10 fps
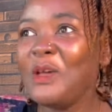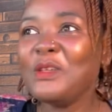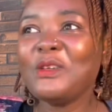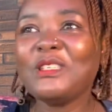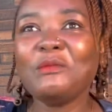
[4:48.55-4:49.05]

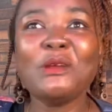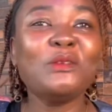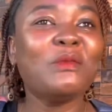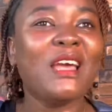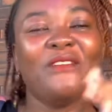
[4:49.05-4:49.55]
So sometimes you
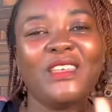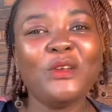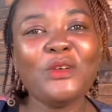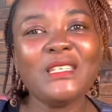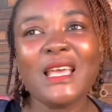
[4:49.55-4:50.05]
might have the
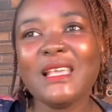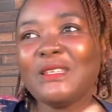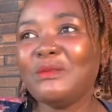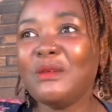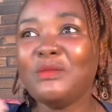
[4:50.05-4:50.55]
nausea,
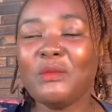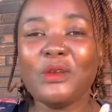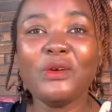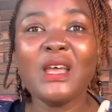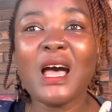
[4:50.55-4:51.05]
sometimes you might
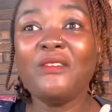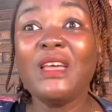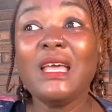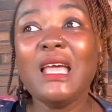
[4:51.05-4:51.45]
not have.